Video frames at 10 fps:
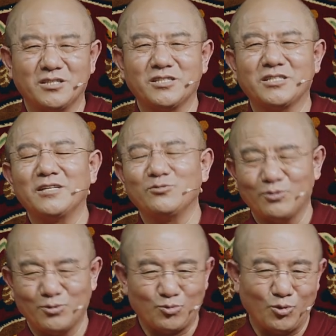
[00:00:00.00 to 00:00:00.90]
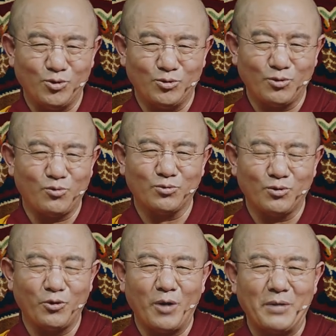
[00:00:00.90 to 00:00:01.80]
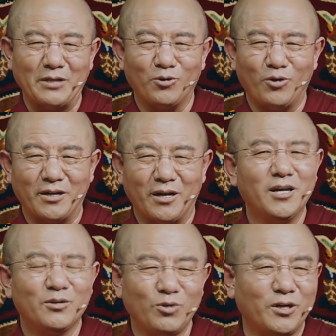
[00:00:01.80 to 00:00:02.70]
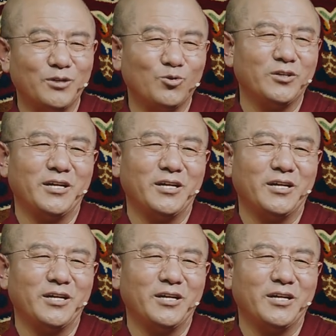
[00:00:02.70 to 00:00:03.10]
what the Westerners would consider